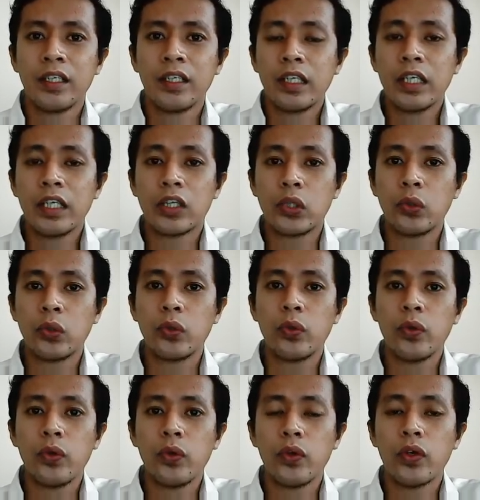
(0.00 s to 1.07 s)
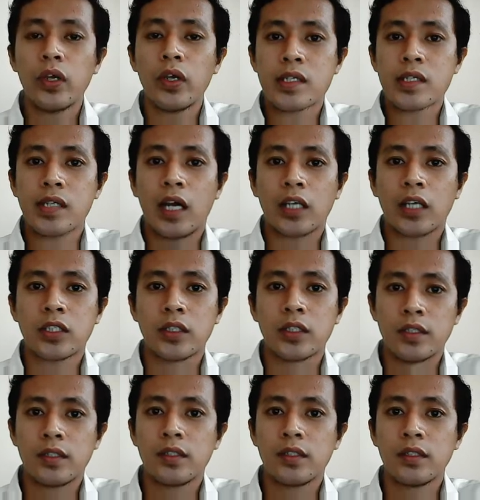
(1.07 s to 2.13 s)
into
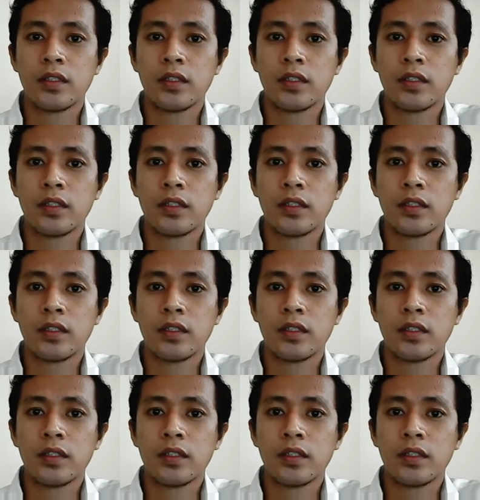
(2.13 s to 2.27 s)
instructions.